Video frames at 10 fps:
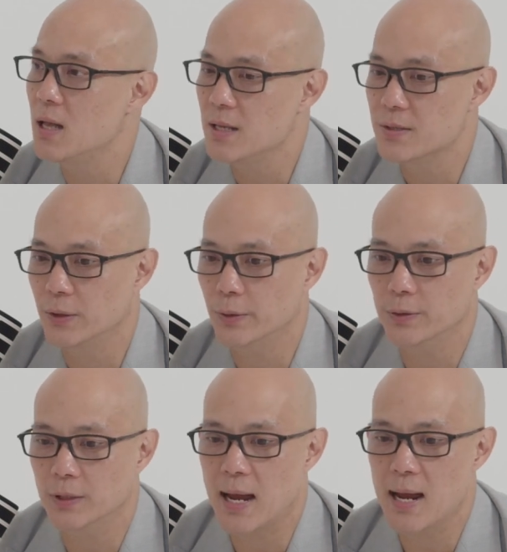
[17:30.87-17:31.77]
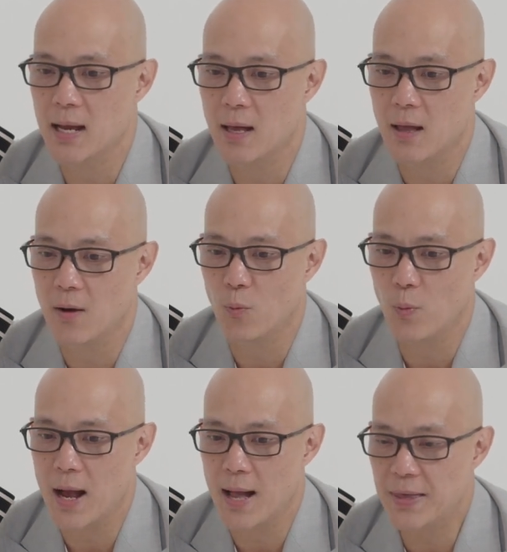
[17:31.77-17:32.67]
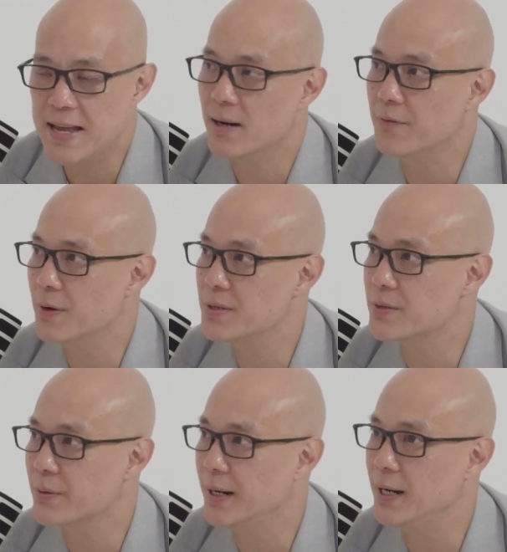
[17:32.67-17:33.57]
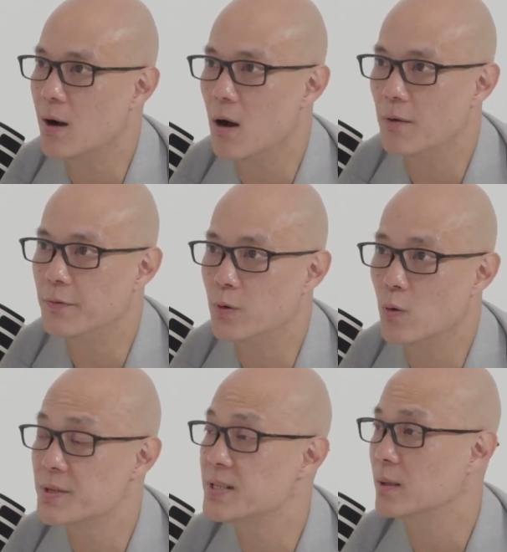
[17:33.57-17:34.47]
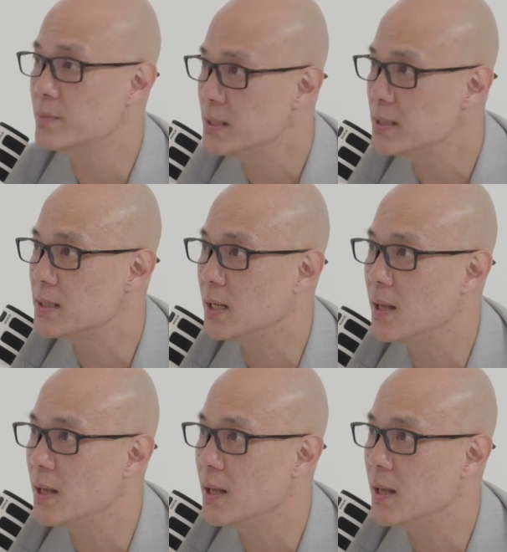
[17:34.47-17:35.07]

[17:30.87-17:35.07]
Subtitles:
So at the anniversary of your settlements,